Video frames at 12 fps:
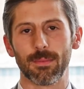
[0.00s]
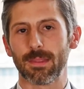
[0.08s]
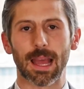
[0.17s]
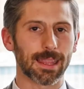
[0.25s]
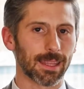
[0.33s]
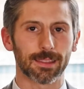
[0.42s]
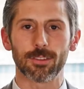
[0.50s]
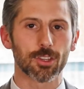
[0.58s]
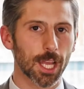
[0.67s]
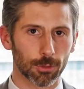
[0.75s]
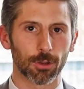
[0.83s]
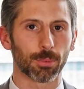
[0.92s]
I think the
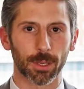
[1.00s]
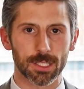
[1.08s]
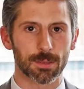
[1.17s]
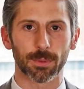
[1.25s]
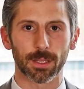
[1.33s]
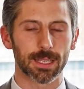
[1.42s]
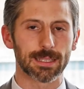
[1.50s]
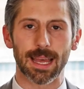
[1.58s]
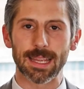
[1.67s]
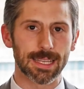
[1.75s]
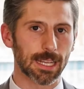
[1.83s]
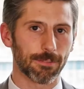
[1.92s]
general principle is
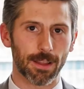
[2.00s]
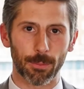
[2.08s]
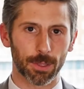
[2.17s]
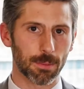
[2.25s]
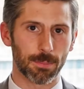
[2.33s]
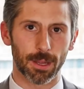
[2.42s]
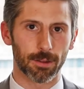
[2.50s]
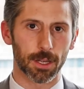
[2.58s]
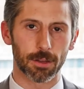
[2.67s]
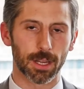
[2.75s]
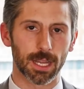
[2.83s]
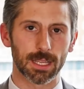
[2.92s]
identify what the
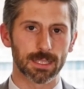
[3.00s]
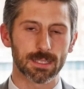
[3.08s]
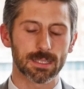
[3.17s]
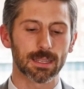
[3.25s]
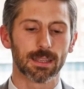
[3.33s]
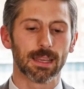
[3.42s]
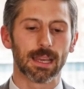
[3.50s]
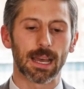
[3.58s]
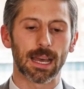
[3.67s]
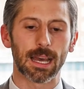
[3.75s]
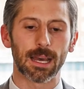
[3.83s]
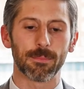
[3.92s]
barrier is,
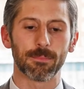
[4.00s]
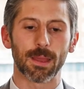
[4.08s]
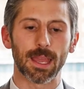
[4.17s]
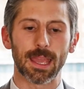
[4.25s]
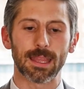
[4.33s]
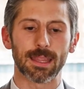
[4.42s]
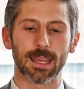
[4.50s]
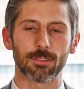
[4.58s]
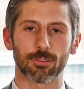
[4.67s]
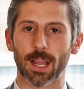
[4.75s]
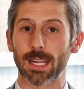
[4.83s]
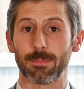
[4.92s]
and then
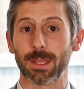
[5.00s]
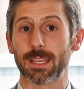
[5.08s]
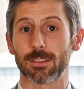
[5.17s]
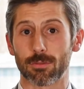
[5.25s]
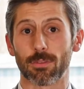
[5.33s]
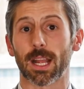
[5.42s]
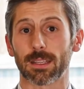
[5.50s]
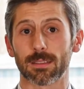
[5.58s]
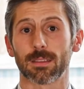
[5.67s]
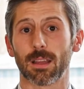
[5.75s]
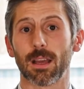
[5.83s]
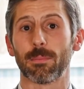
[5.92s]
try to be as
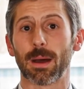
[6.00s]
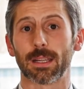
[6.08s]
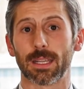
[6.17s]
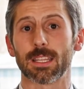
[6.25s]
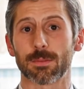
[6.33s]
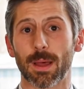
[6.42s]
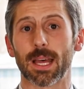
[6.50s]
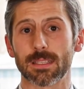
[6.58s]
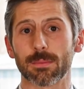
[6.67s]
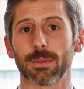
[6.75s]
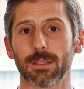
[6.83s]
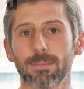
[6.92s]
direct about it as
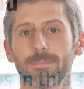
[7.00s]
possible.